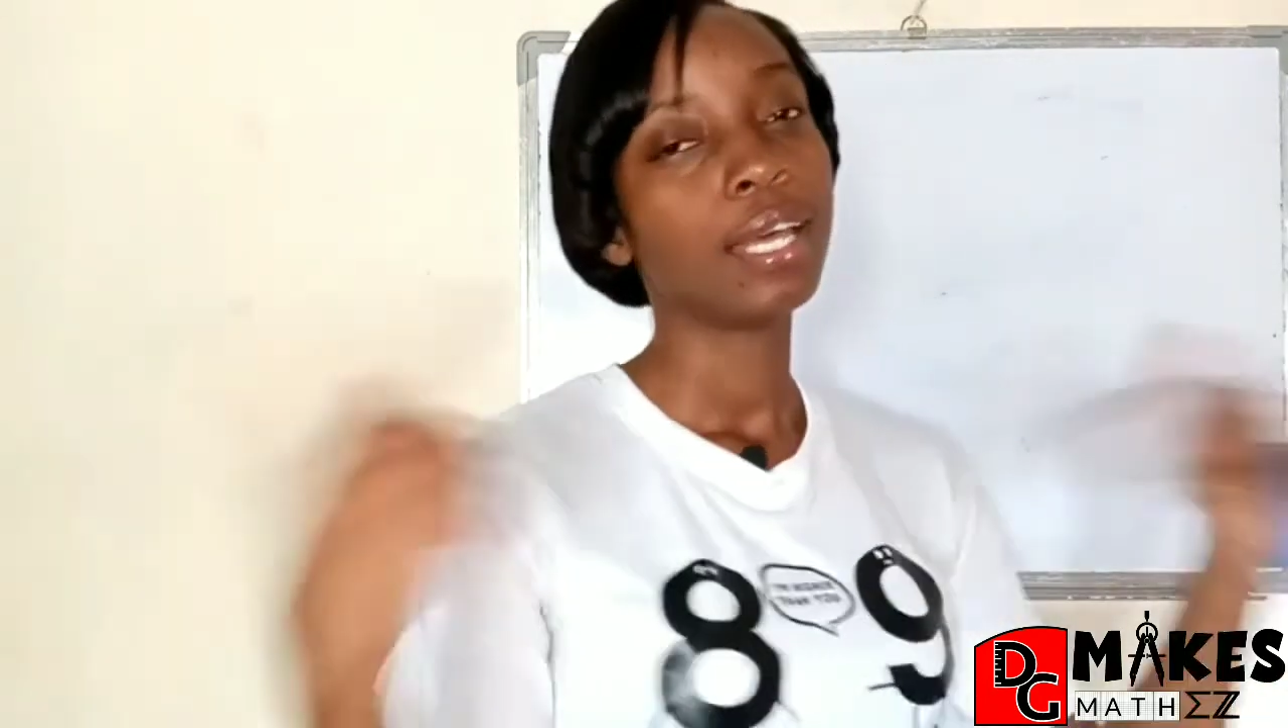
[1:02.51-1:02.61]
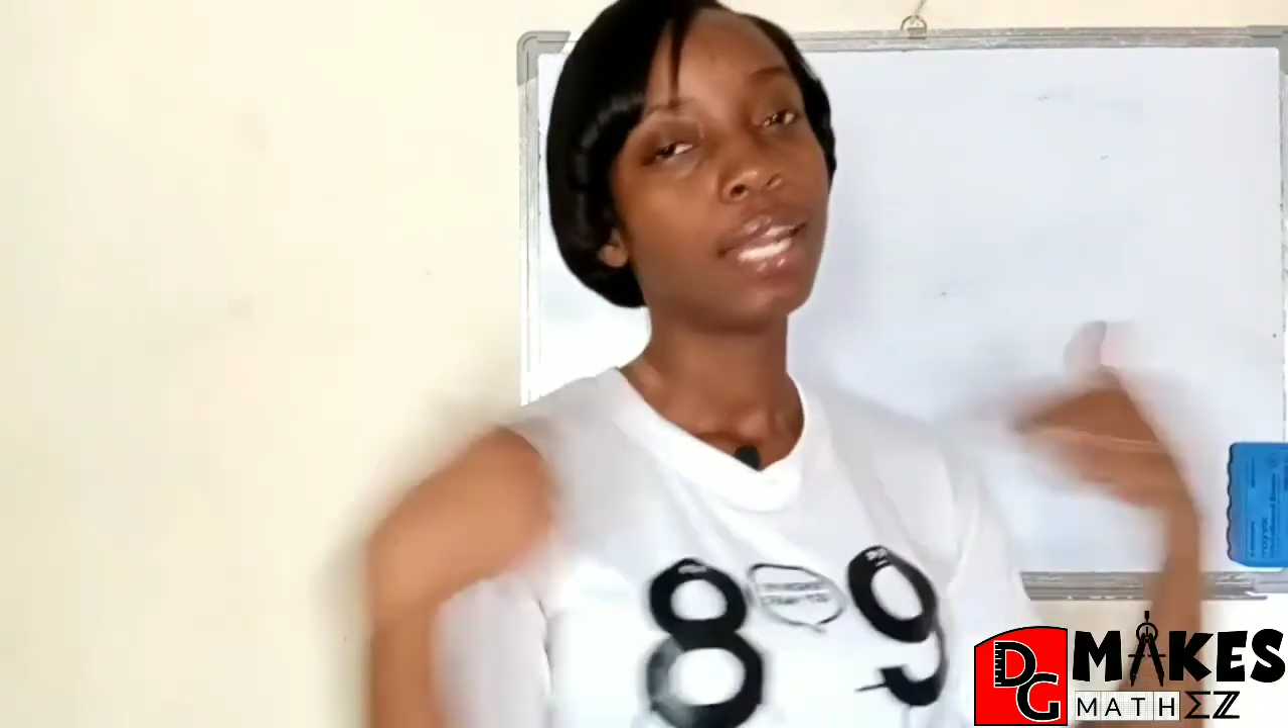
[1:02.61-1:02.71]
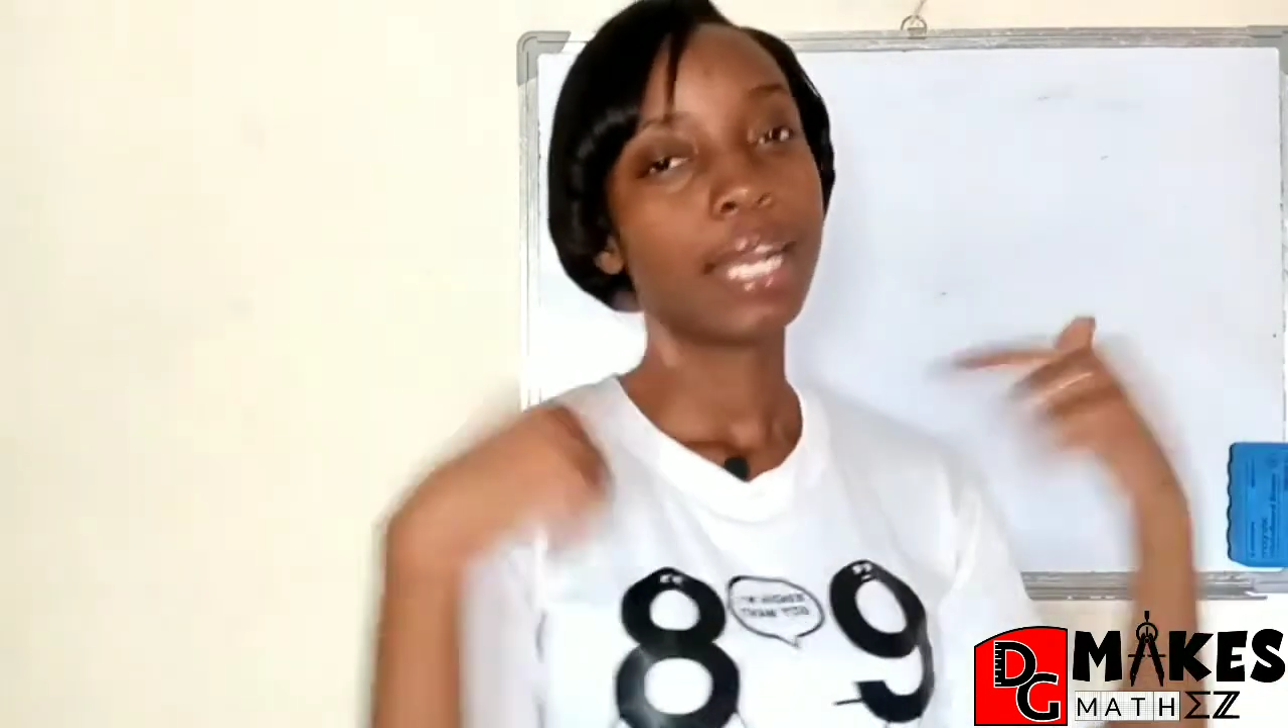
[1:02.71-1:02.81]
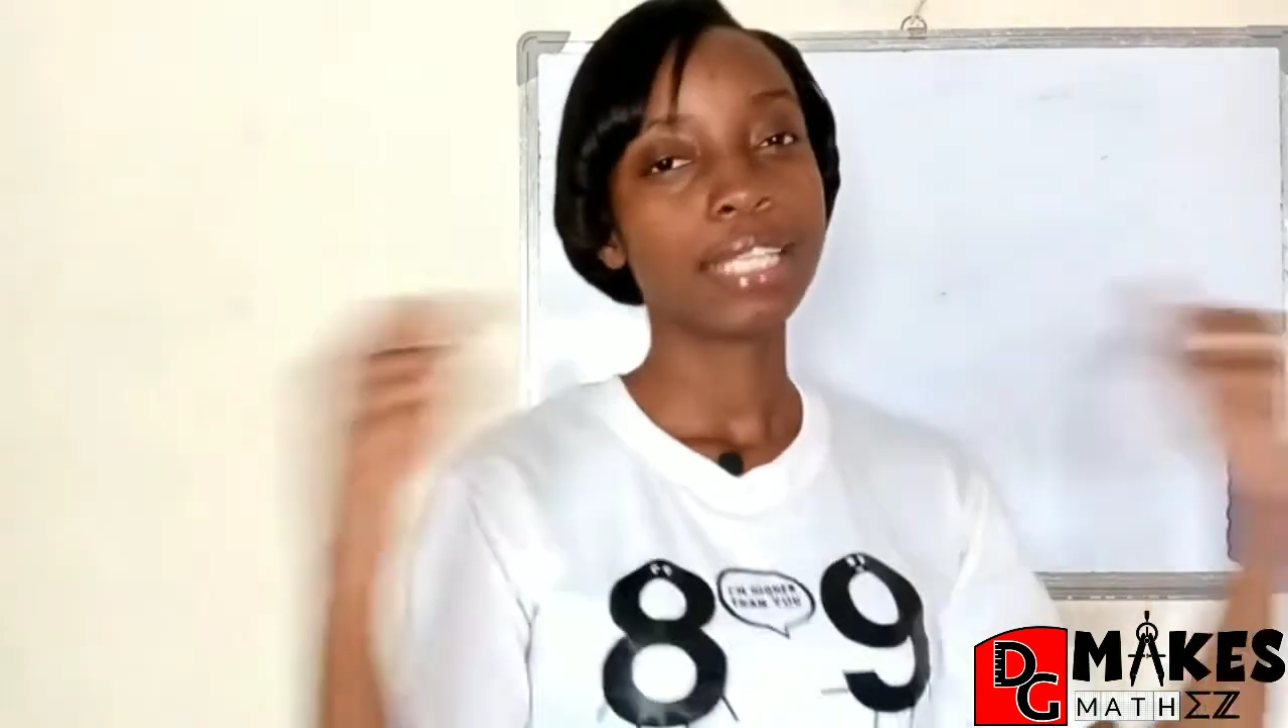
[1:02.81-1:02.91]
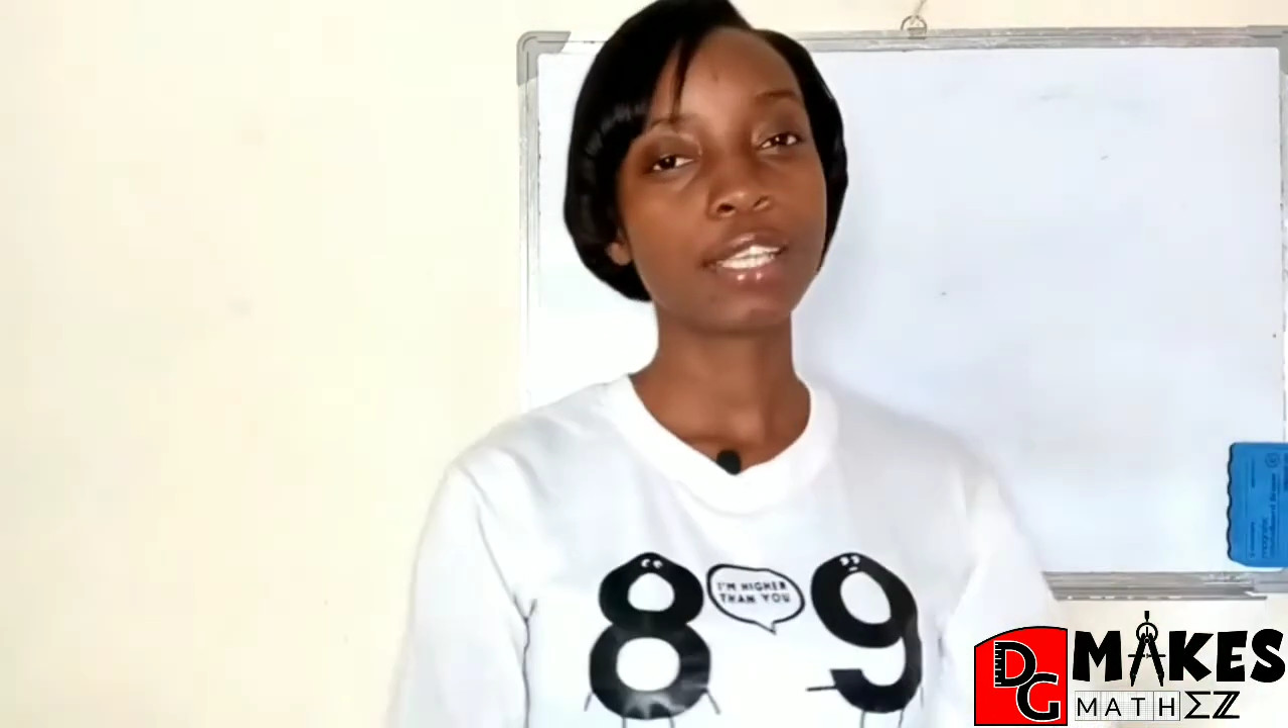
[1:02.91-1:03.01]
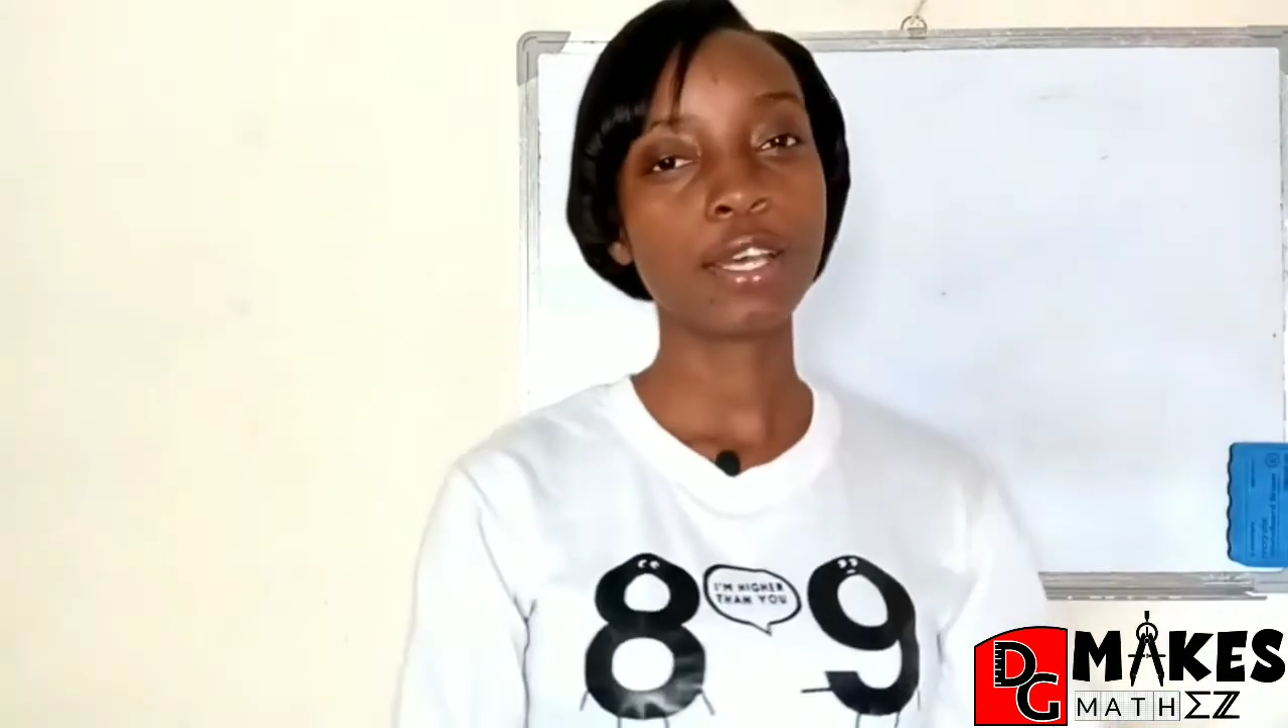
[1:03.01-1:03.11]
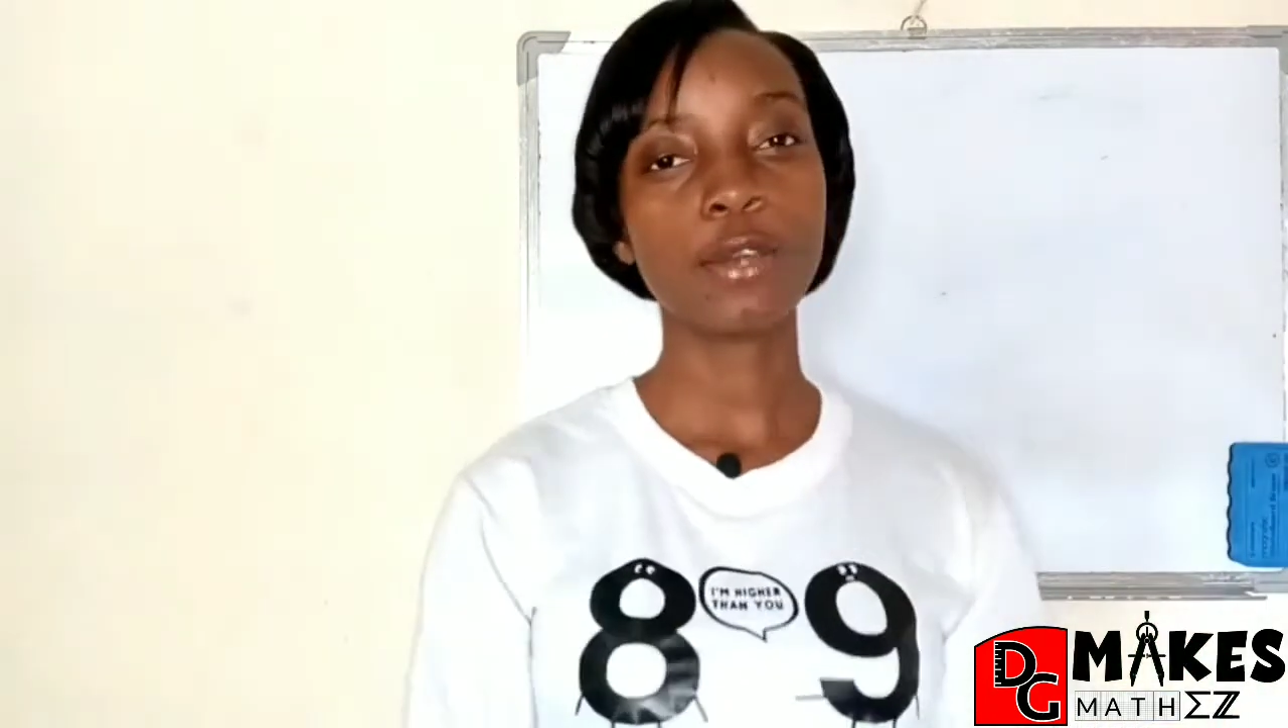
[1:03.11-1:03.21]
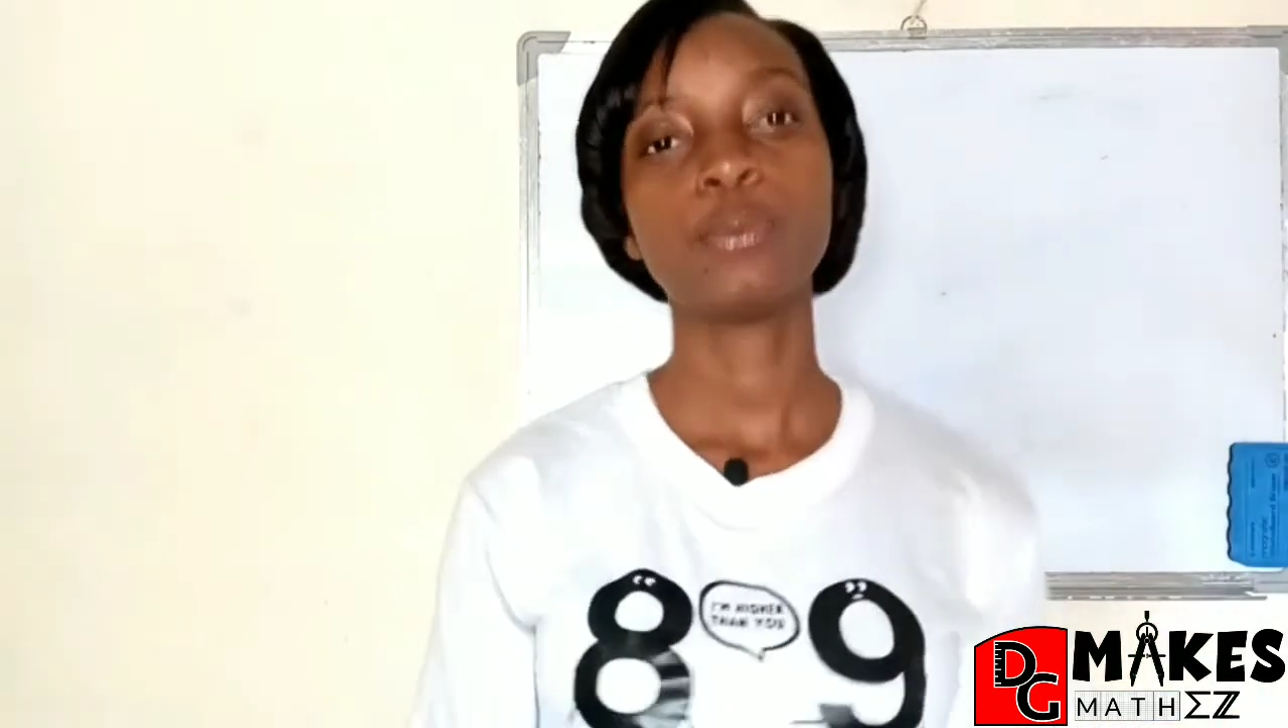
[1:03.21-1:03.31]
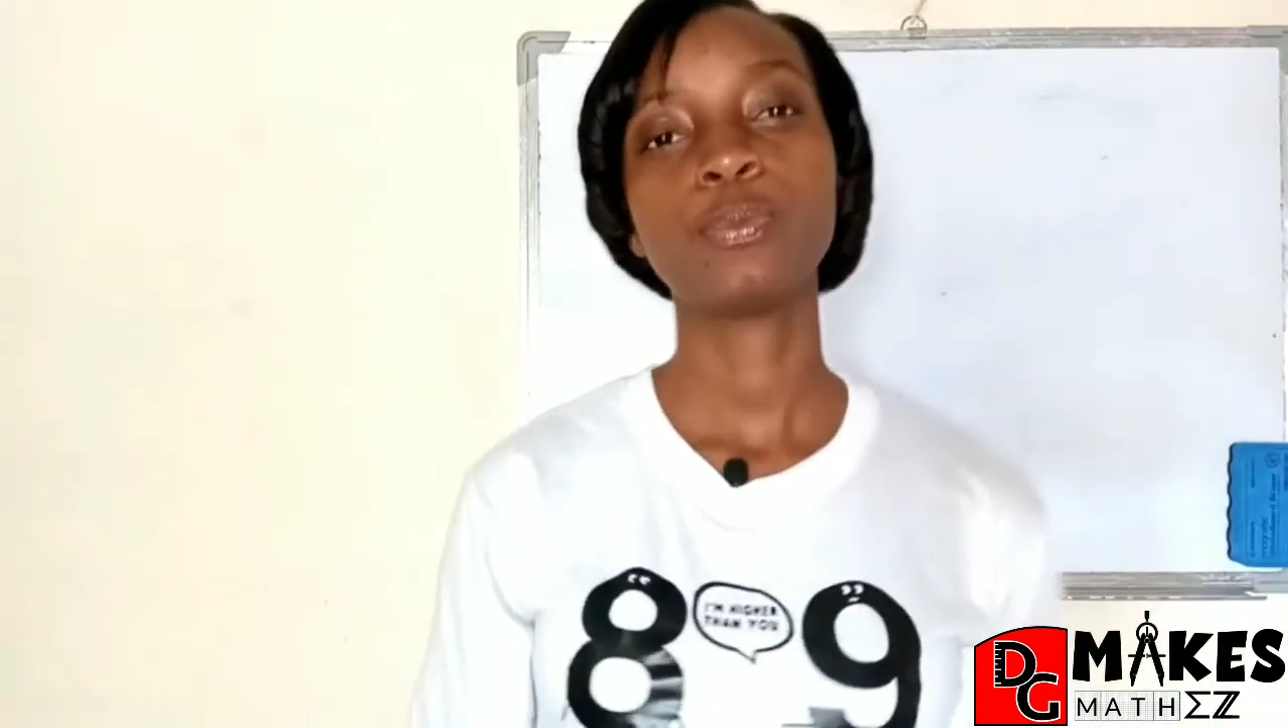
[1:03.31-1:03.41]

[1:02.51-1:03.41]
Let's go.